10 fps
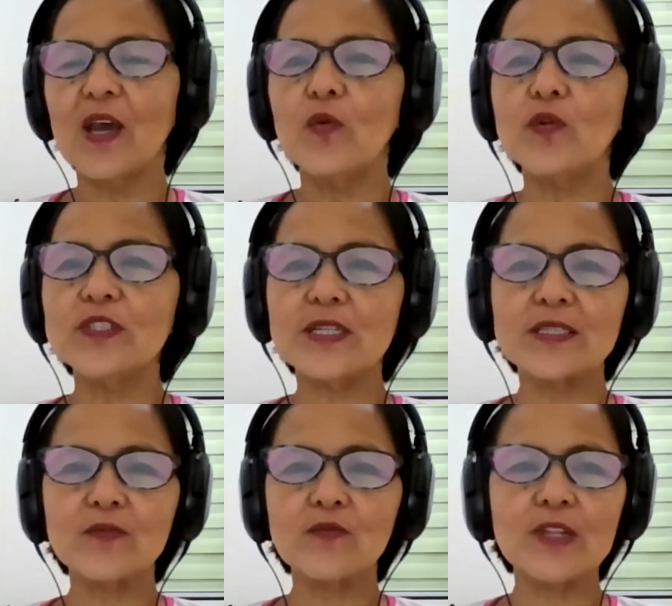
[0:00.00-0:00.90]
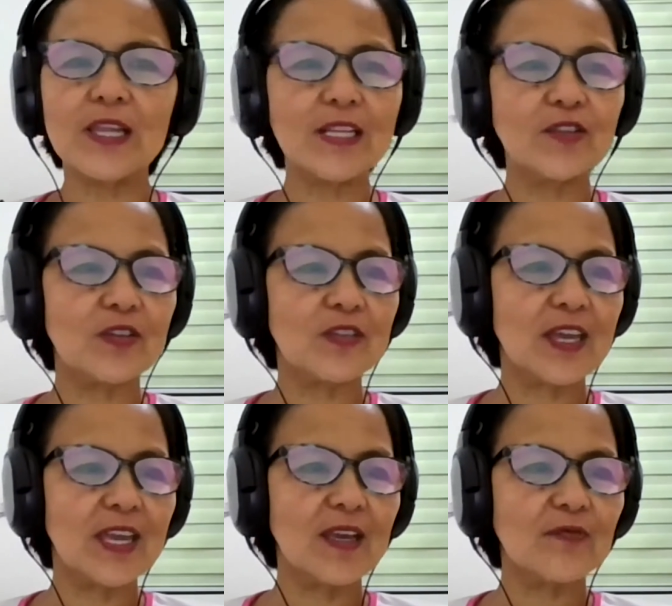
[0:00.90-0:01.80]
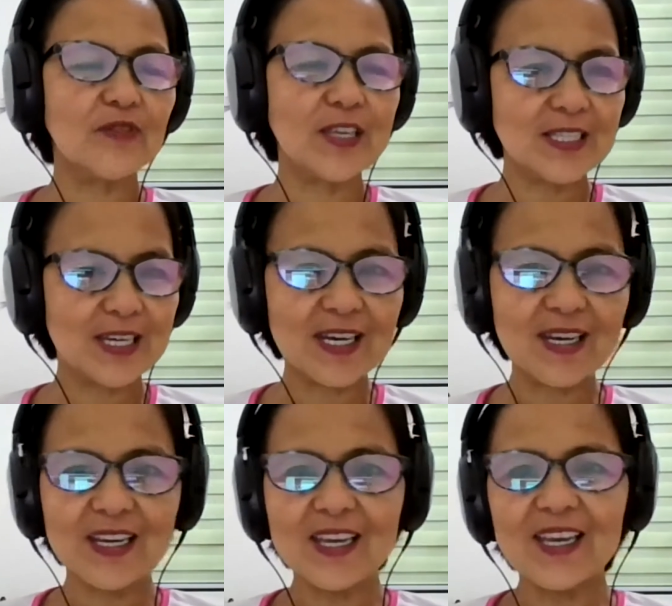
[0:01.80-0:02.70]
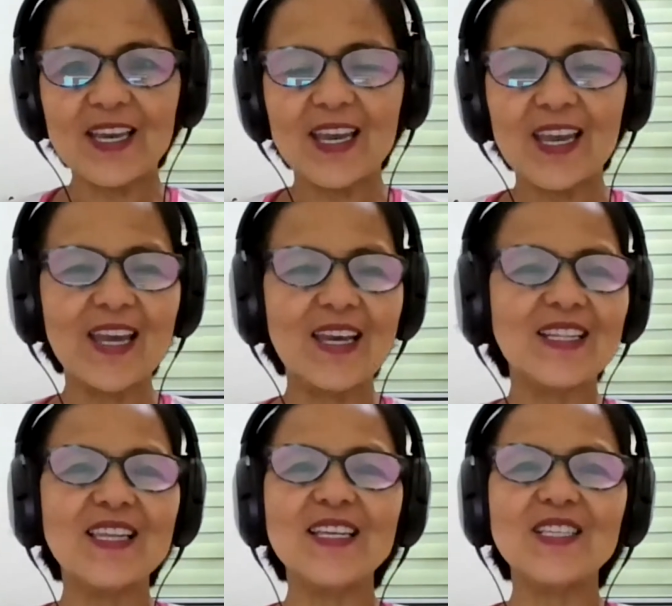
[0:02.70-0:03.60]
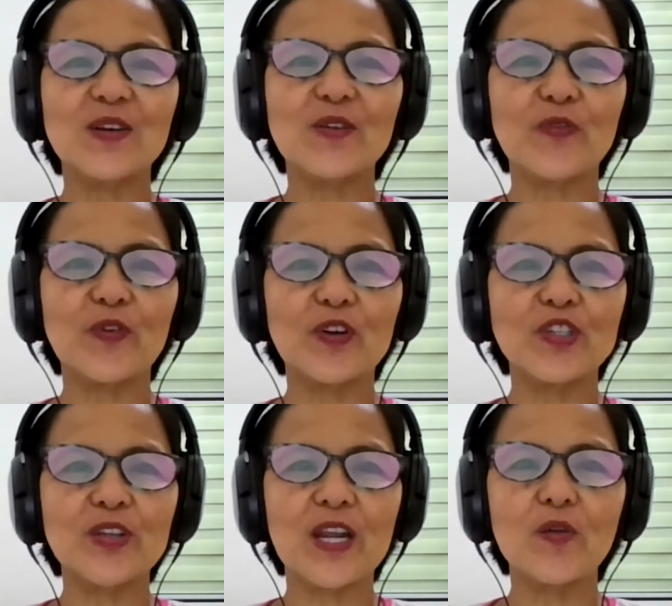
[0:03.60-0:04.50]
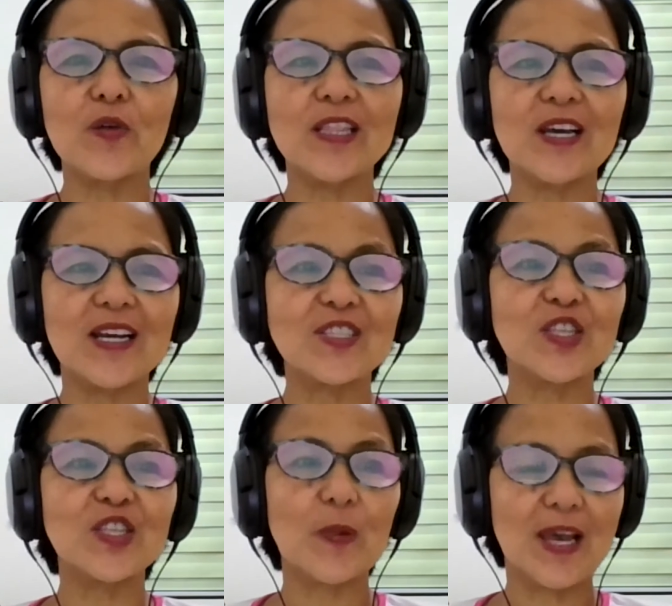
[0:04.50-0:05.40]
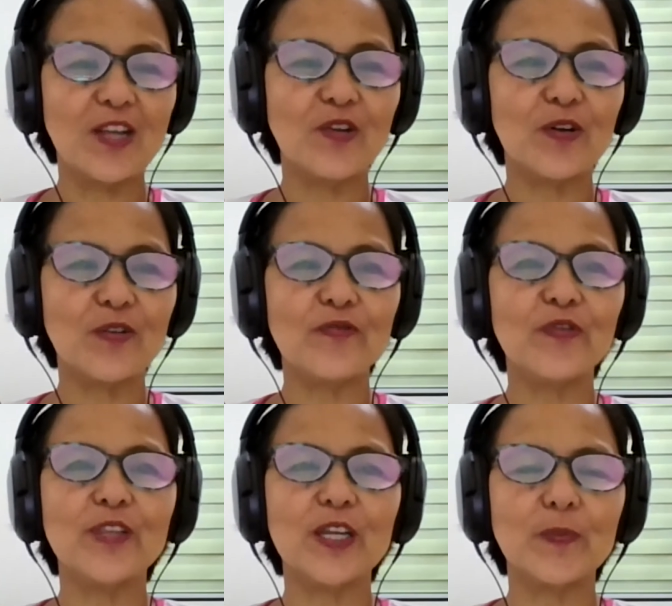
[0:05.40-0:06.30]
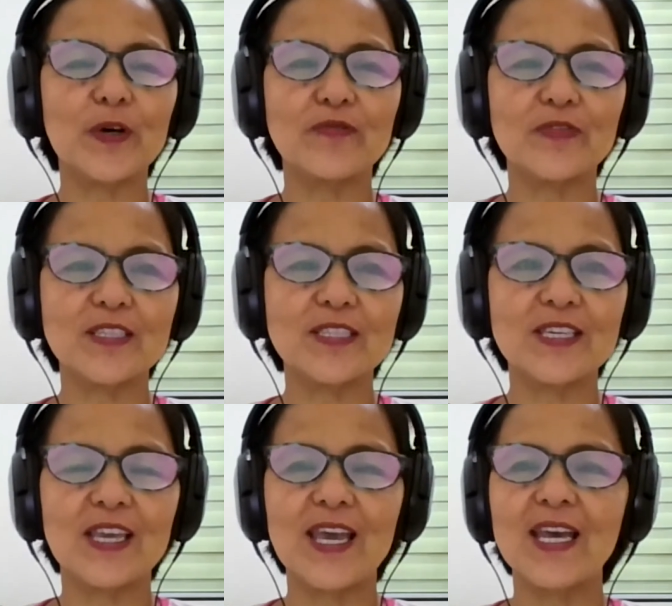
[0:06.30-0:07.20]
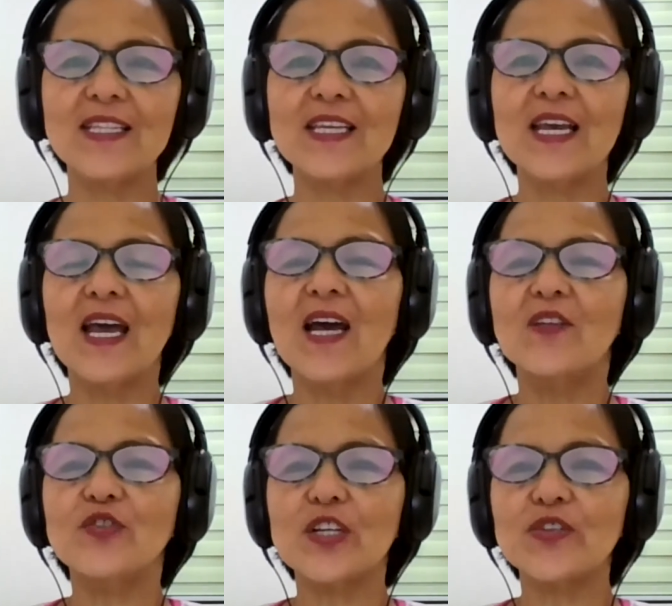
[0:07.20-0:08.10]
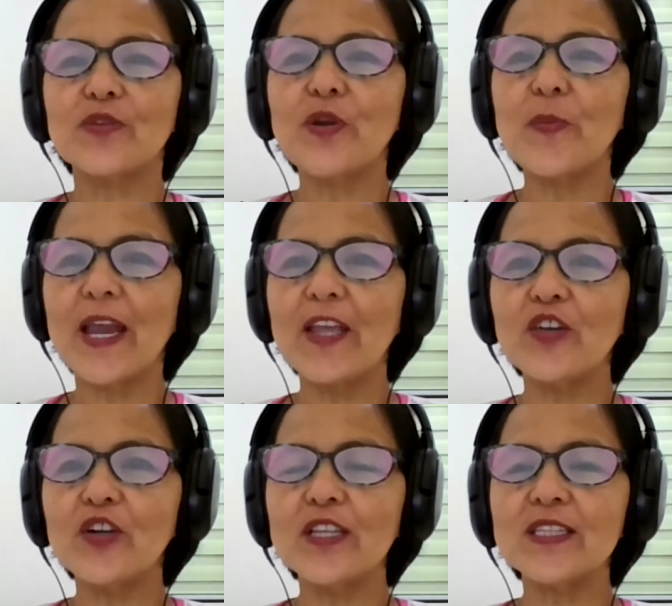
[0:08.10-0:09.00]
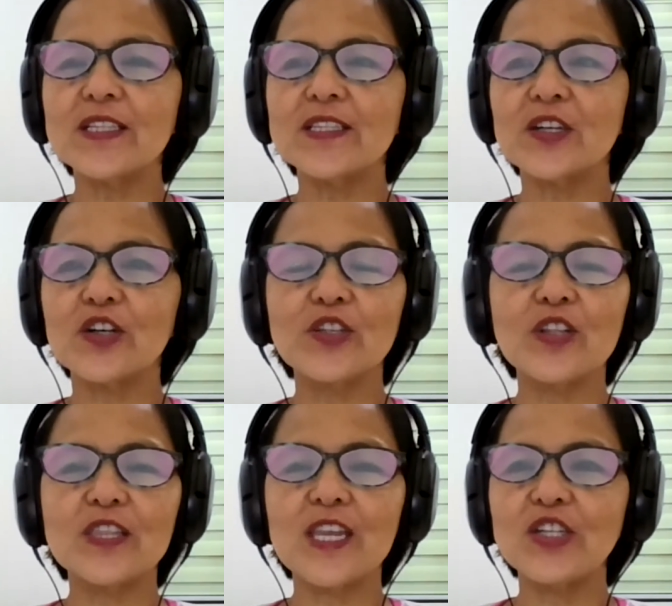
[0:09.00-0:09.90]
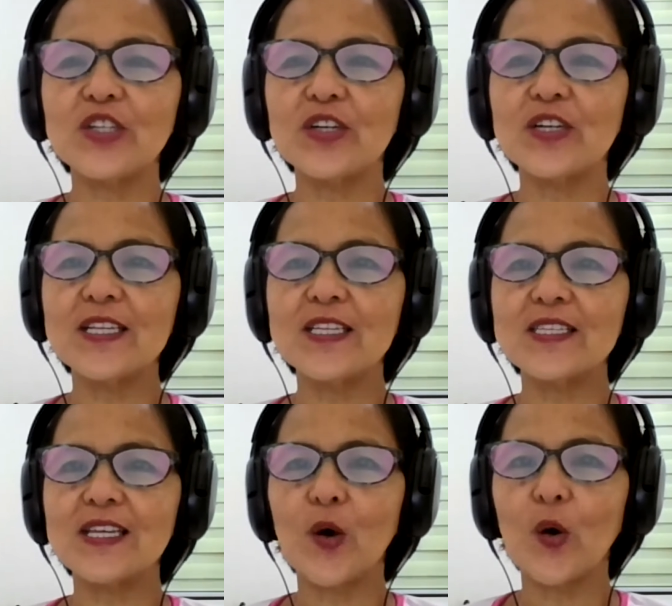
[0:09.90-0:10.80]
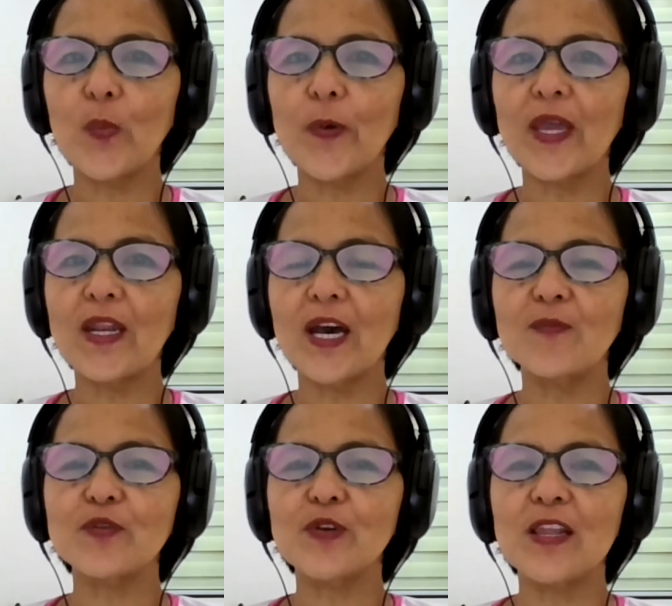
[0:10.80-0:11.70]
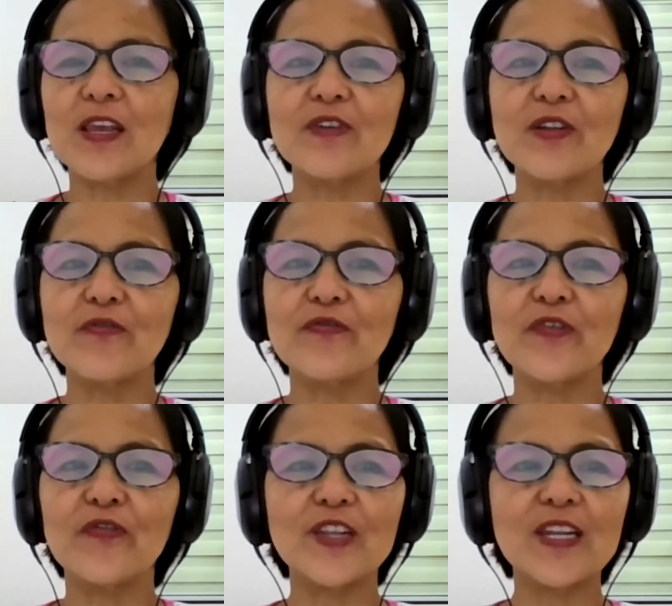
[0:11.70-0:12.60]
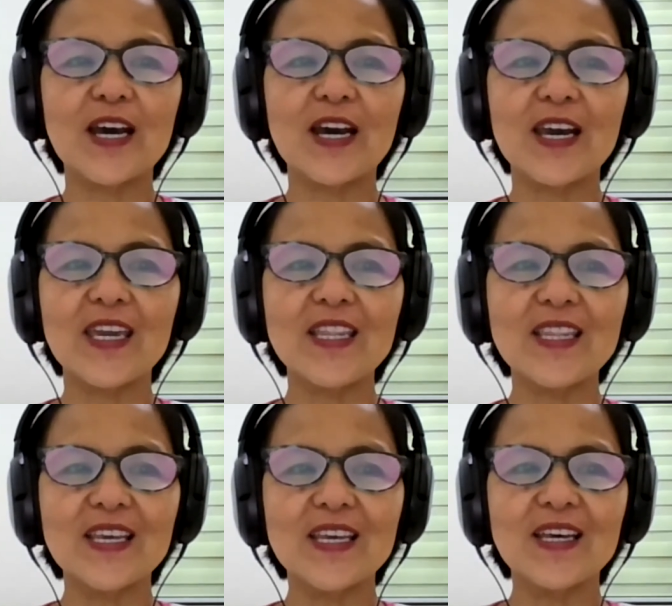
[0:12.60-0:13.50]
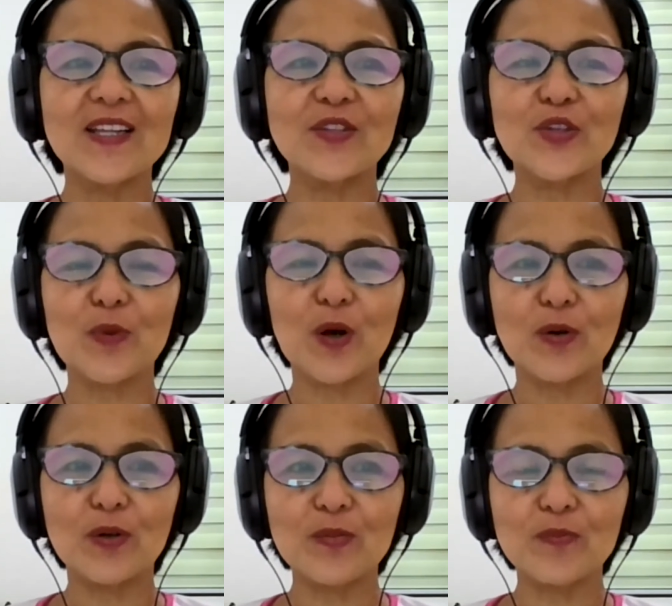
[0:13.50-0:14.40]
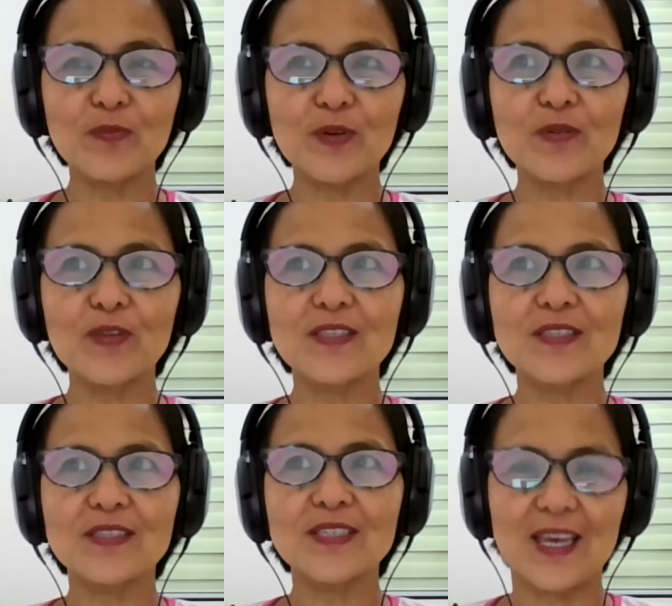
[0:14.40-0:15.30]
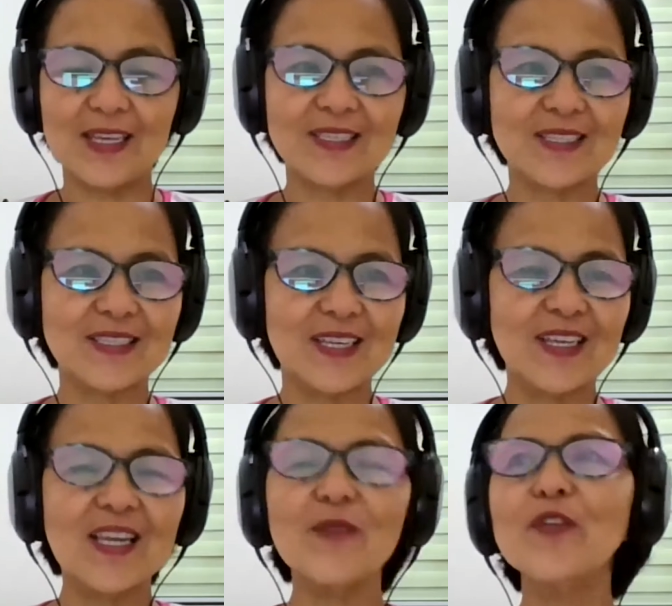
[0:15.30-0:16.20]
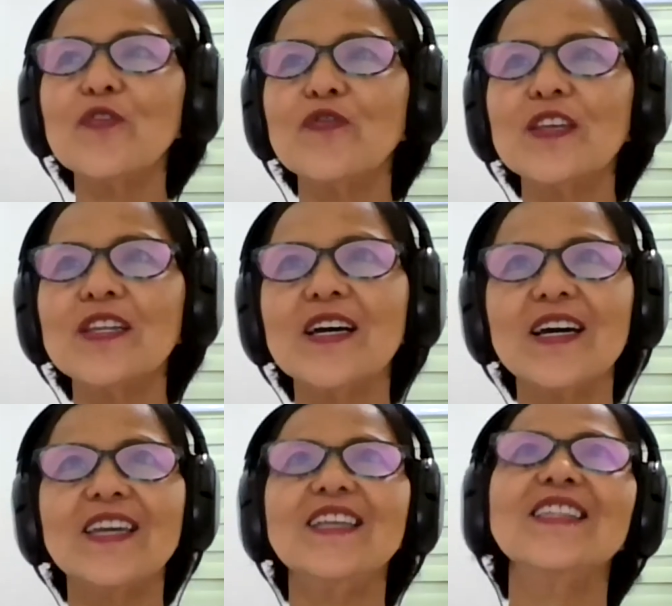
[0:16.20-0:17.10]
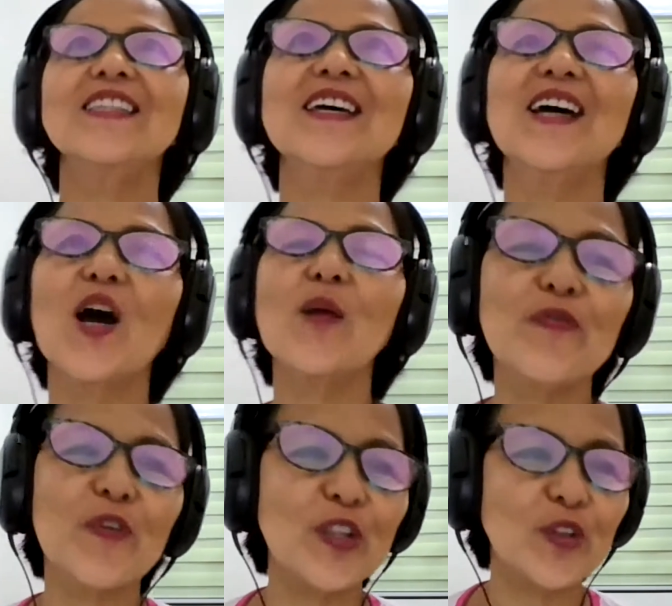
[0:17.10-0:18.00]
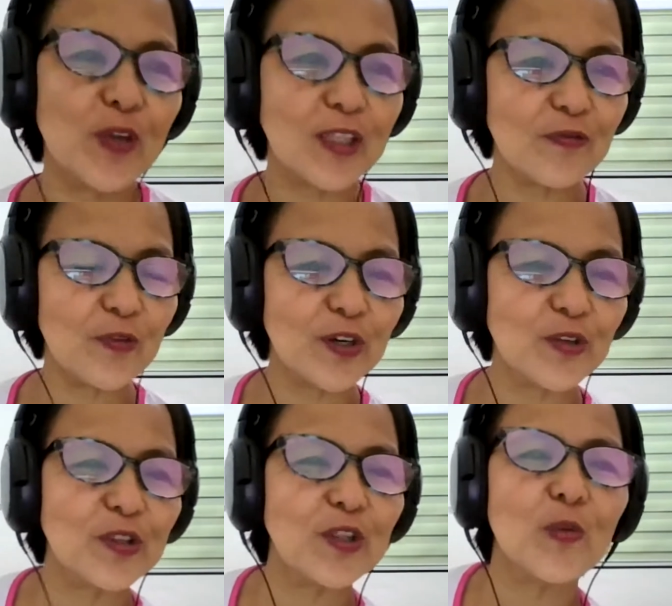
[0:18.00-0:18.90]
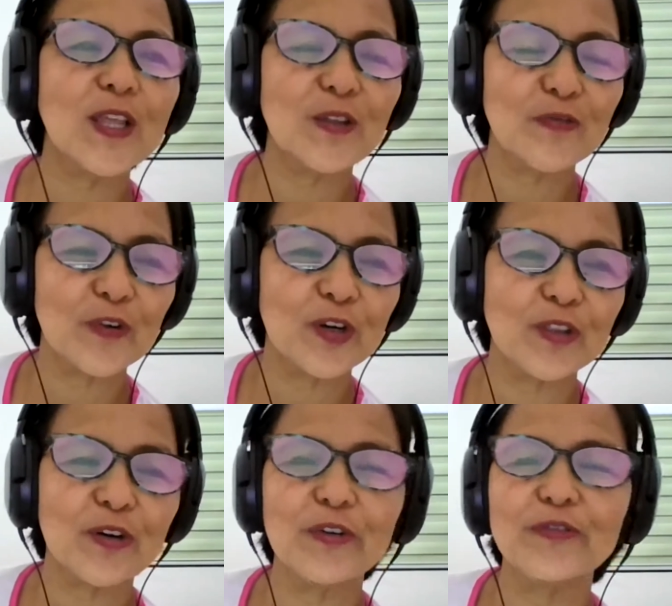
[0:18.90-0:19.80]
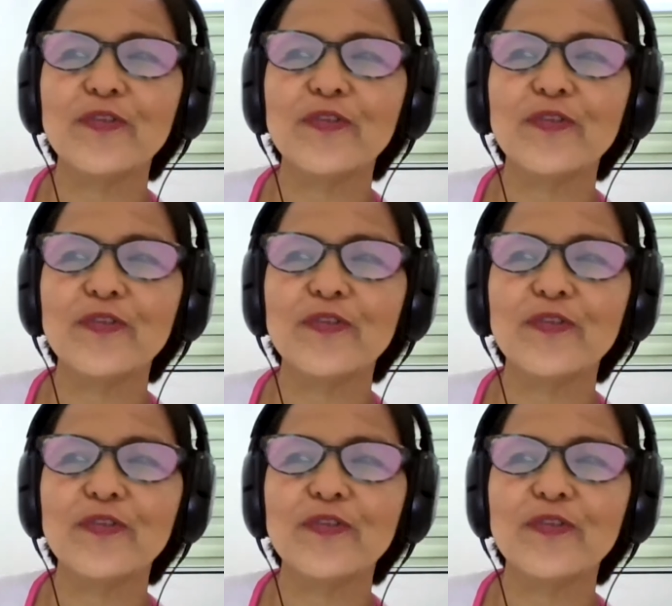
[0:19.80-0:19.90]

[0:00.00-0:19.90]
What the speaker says: We would like to thank Vita and Lisa for sharing with us the plan on food and poverty. And just a reminder that the consultation is still open up to 11:59 tomorrow. Oh, it's yes, 11:59 before the 24th or the 24th of